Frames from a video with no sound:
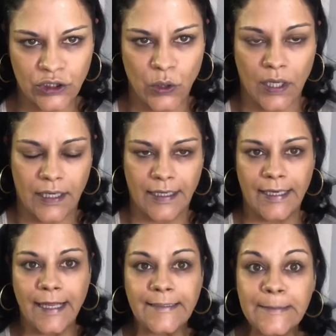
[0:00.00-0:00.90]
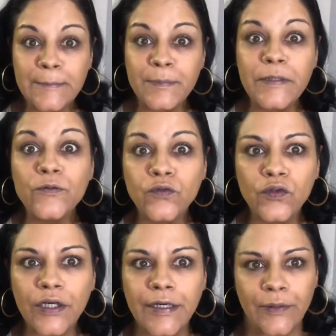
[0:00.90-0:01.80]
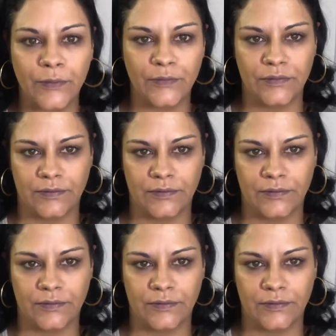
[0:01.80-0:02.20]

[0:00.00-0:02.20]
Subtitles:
talk. Let's be real.